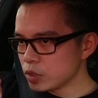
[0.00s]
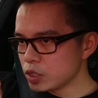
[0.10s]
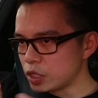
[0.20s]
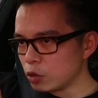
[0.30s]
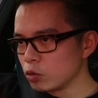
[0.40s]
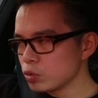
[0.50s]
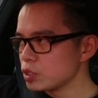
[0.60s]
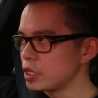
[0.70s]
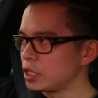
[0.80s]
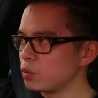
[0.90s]
Still
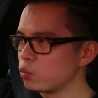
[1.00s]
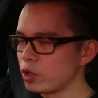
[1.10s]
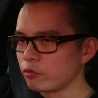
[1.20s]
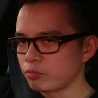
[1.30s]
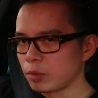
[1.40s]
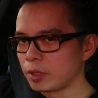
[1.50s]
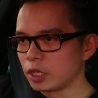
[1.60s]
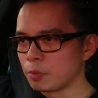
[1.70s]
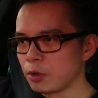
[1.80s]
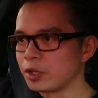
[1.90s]
sticking with probably
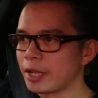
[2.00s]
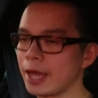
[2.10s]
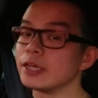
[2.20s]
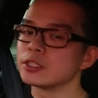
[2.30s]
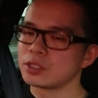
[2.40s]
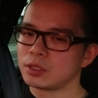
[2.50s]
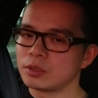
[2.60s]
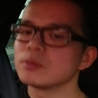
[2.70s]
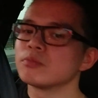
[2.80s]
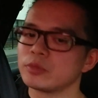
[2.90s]
a component that is
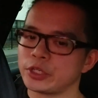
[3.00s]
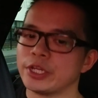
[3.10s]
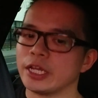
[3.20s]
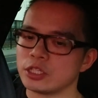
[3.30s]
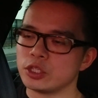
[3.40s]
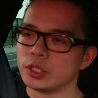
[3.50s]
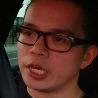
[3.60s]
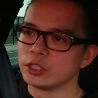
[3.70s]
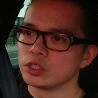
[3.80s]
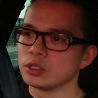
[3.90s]
connected to the
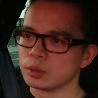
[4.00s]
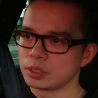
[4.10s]
engine.